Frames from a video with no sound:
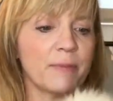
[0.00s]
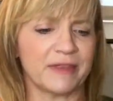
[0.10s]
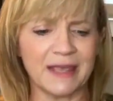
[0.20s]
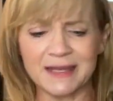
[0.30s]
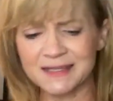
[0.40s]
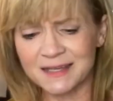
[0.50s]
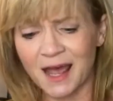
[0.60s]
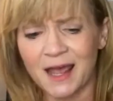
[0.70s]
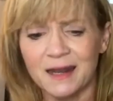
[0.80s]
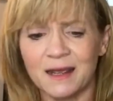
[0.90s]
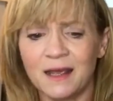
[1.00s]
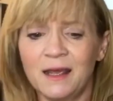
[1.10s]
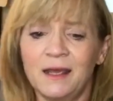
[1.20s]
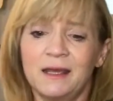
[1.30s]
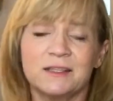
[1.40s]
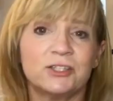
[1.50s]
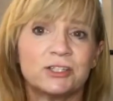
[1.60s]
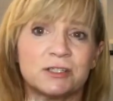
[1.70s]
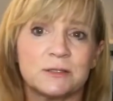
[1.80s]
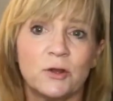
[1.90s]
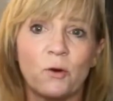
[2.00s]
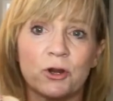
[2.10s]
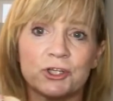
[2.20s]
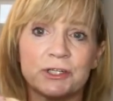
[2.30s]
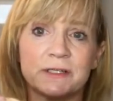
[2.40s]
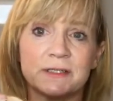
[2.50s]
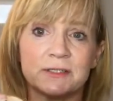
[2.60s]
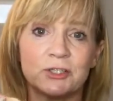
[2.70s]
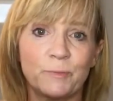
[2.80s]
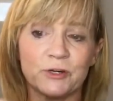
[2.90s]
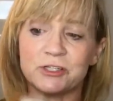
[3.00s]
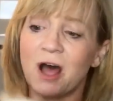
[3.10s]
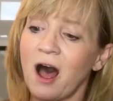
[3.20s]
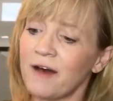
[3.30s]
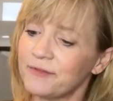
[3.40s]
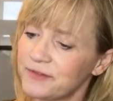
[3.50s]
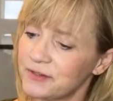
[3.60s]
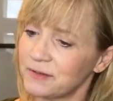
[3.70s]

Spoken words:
But the inside is just gorgeous, super soft.